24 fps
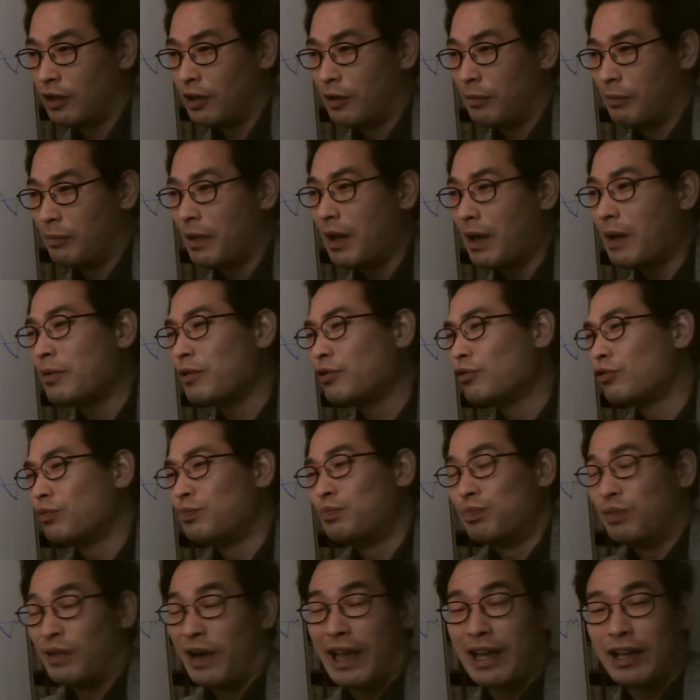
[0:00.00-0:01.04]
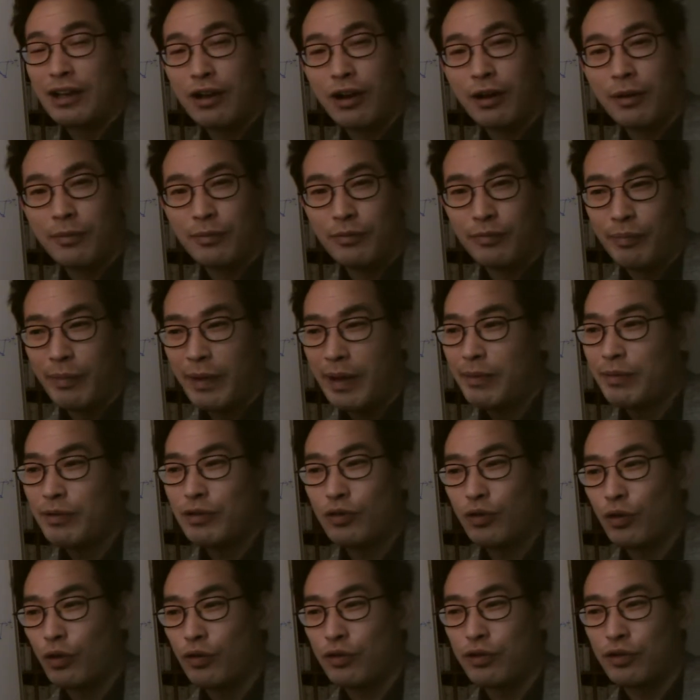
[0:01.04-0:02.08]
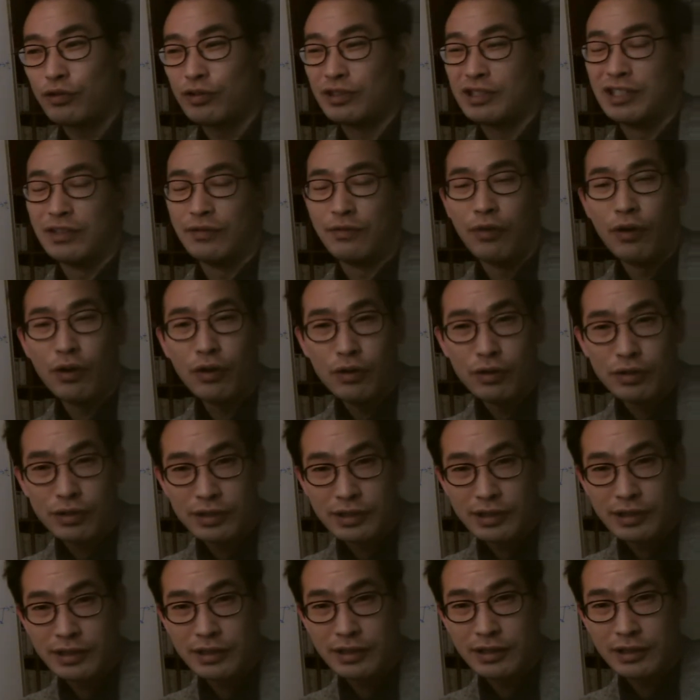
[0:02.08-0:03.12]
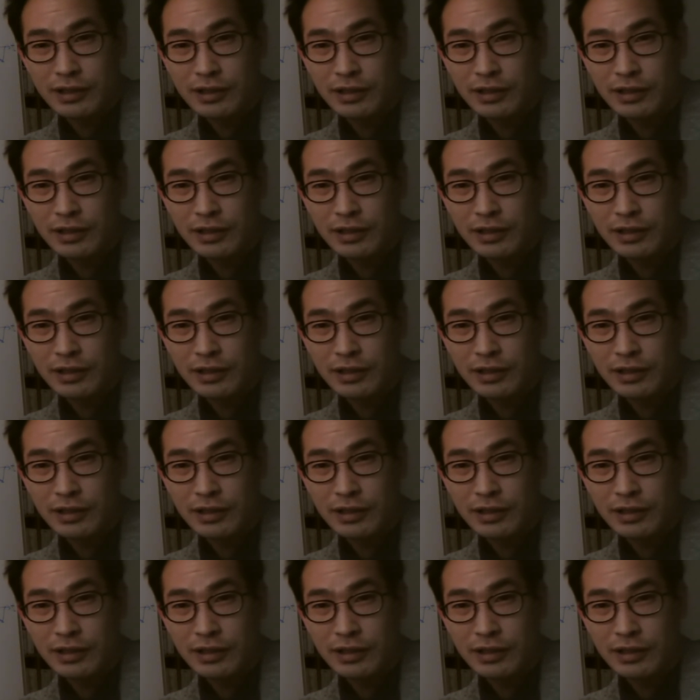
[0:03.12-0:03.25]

maybe you break up. Maybe you go through divorce.